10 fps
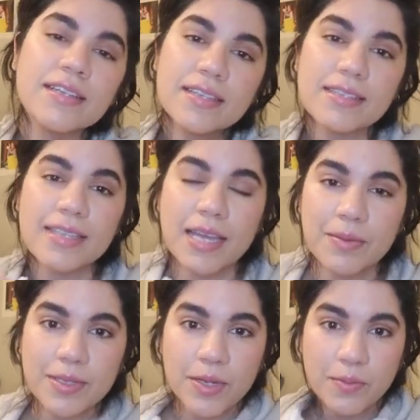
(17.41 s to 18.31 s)
this
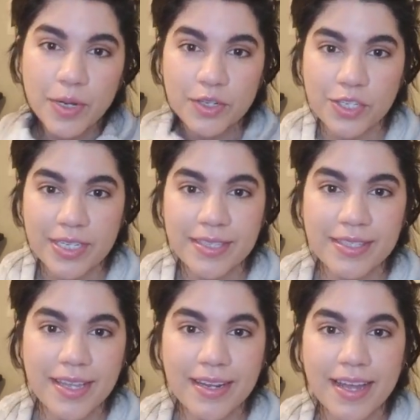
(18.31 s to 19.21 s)
Amazon purchase that